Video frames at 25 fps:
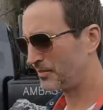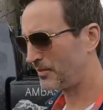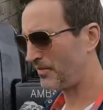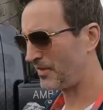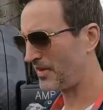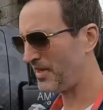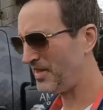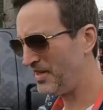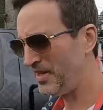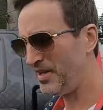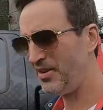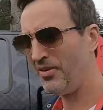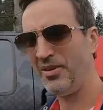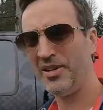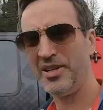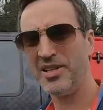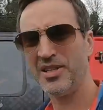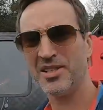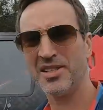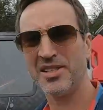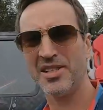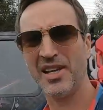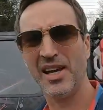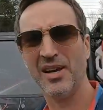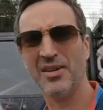you know, it
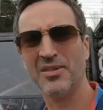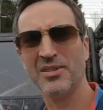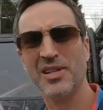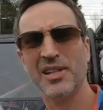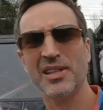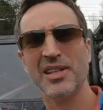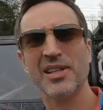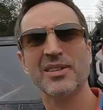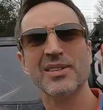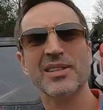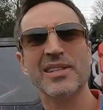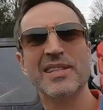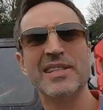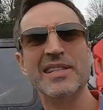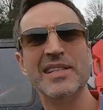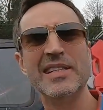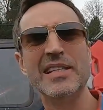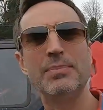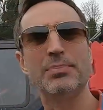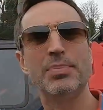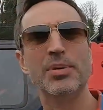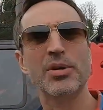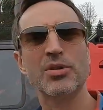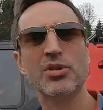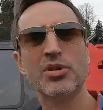just sounds a little
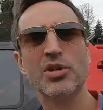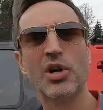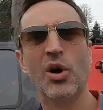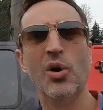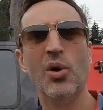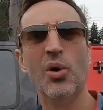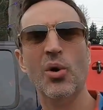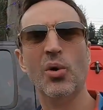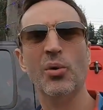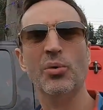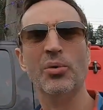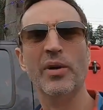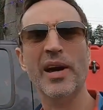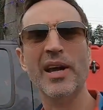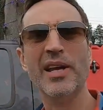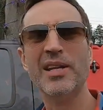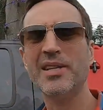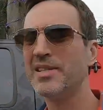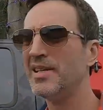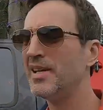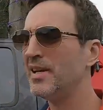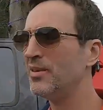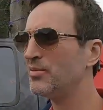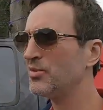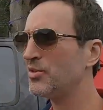deeper tone, right?
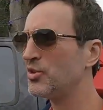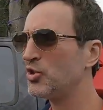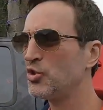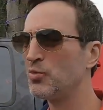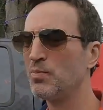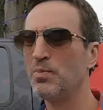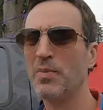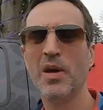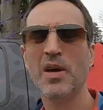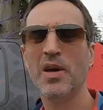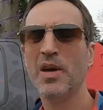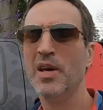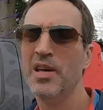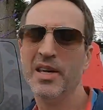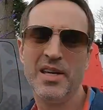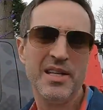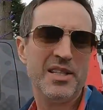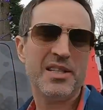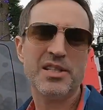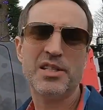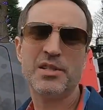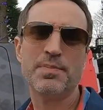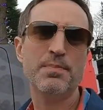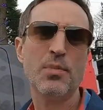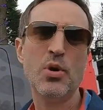It's
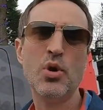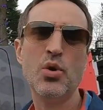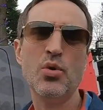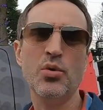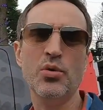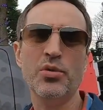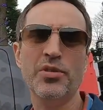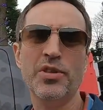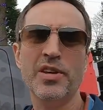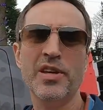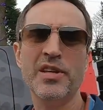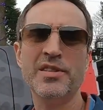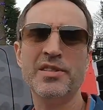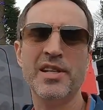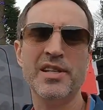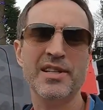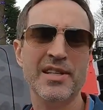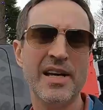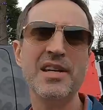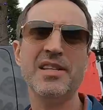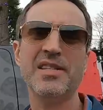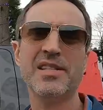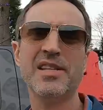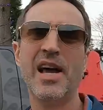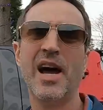smooth. It's a
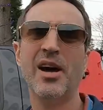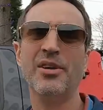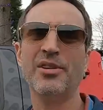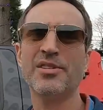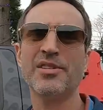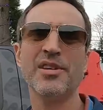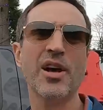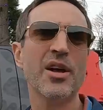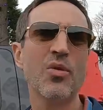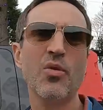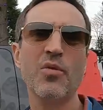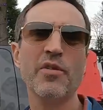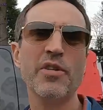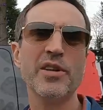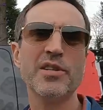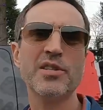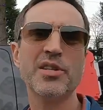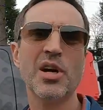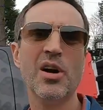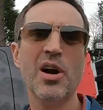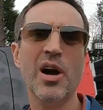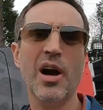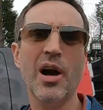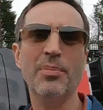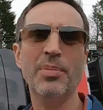nice sound. It's not over the
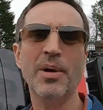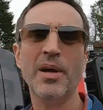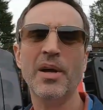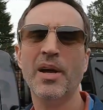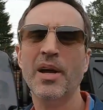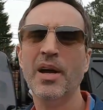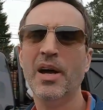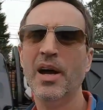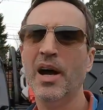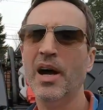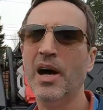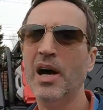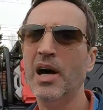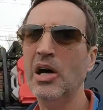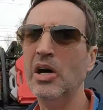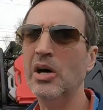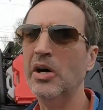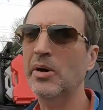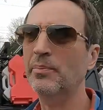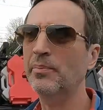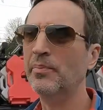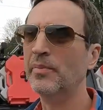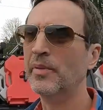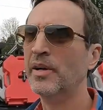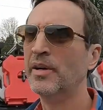top.
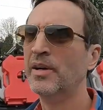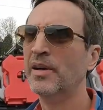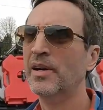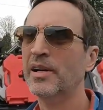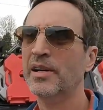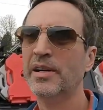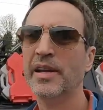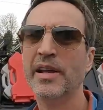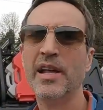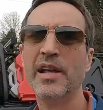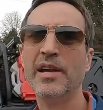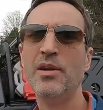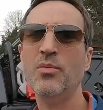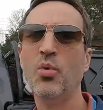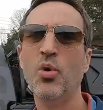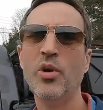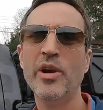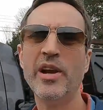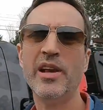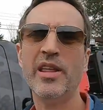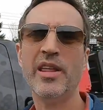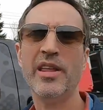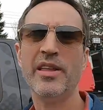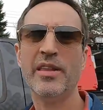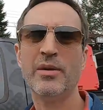And then I didn't
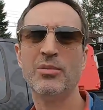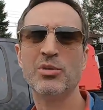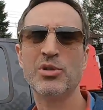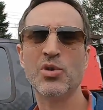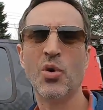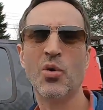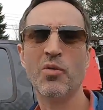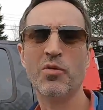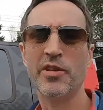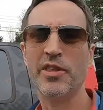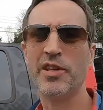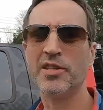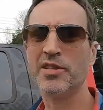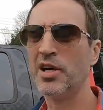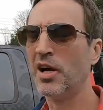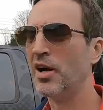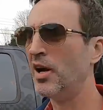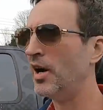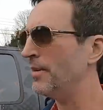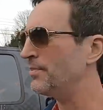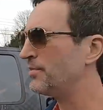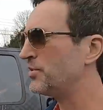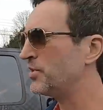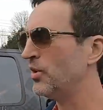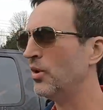want anything that was over the
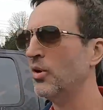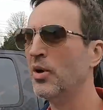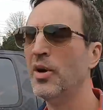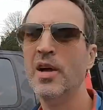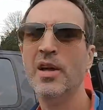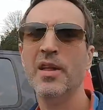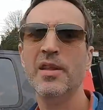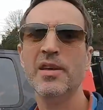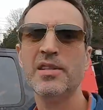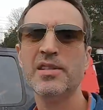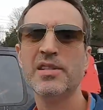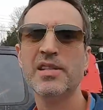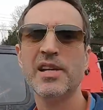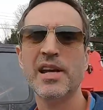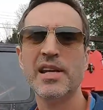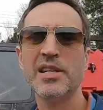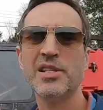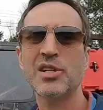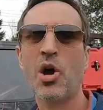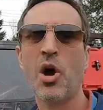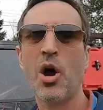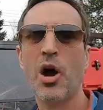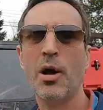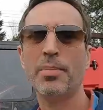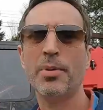top. So this is a
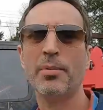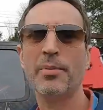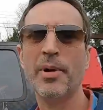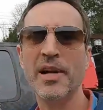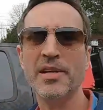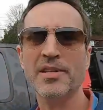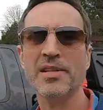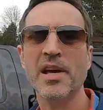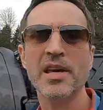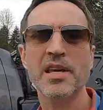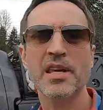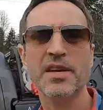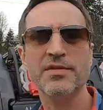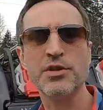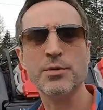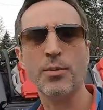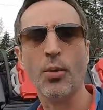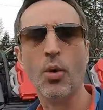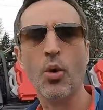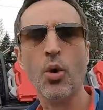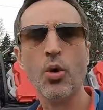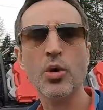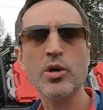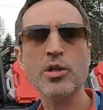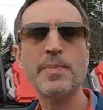nice compromise. Gives you
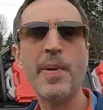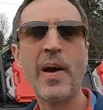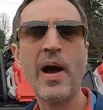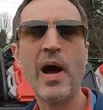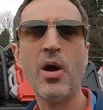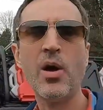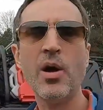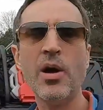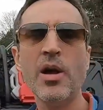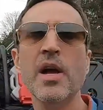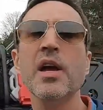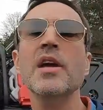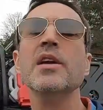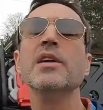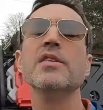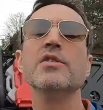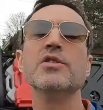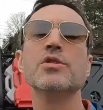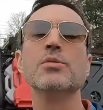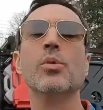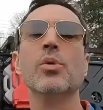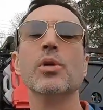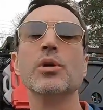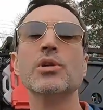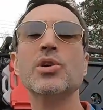more horsepower,
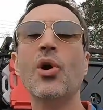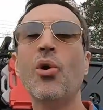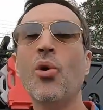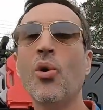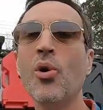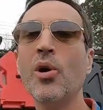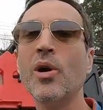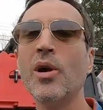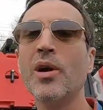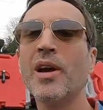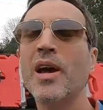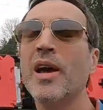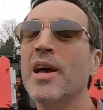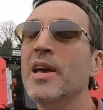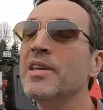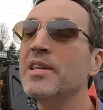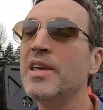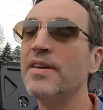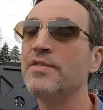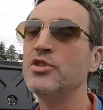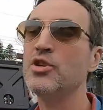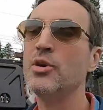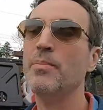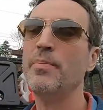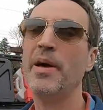gives you more torque,
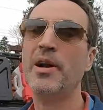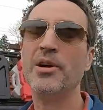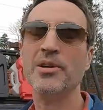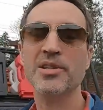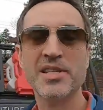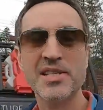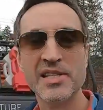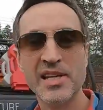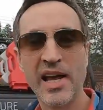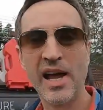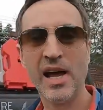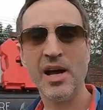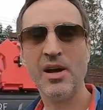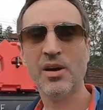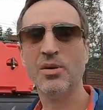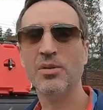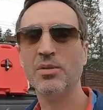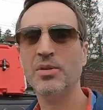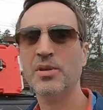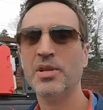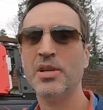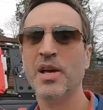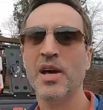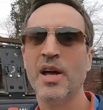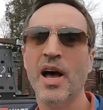gives you a better
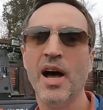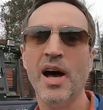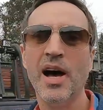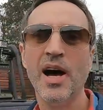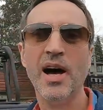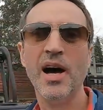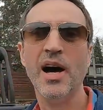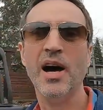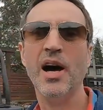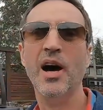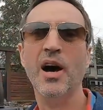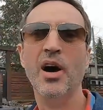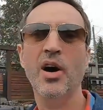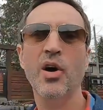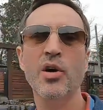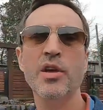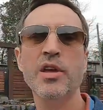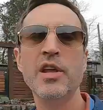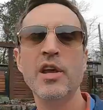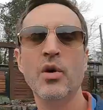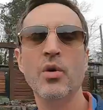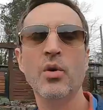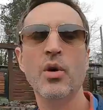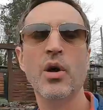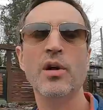sound.
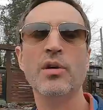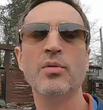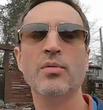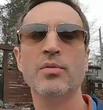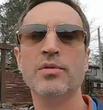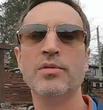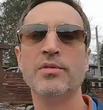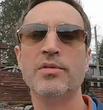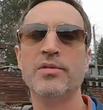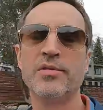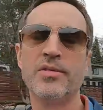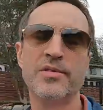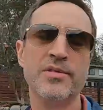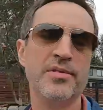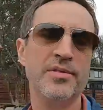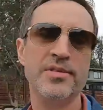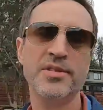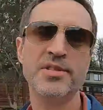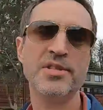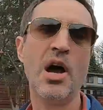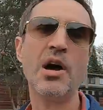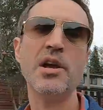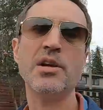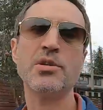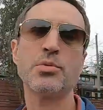You know,
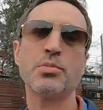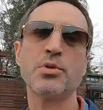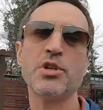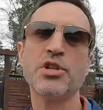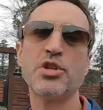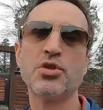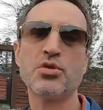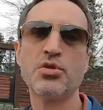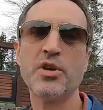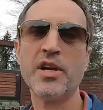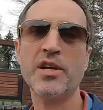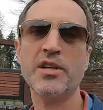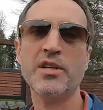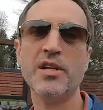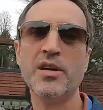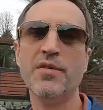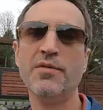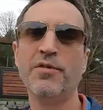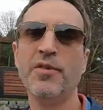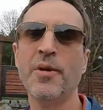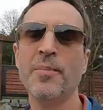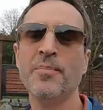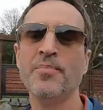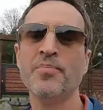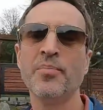it's not as
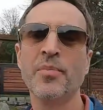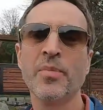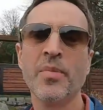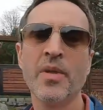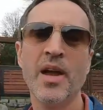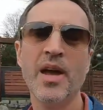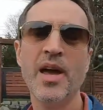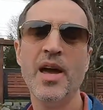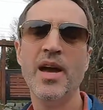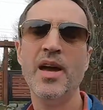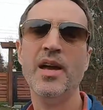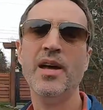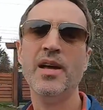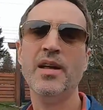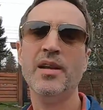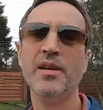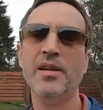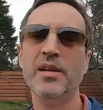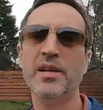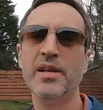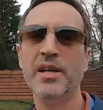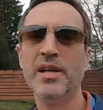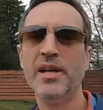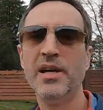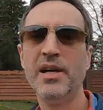restrictive.
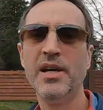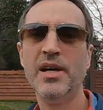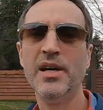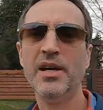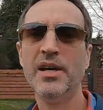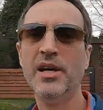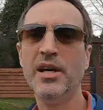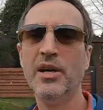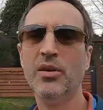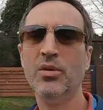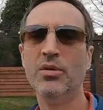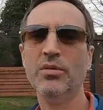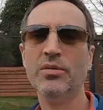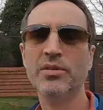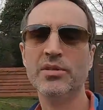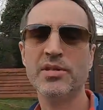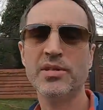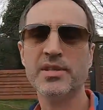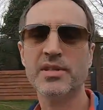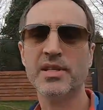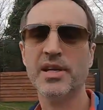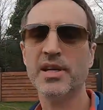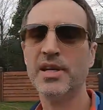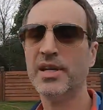And, you know, it's,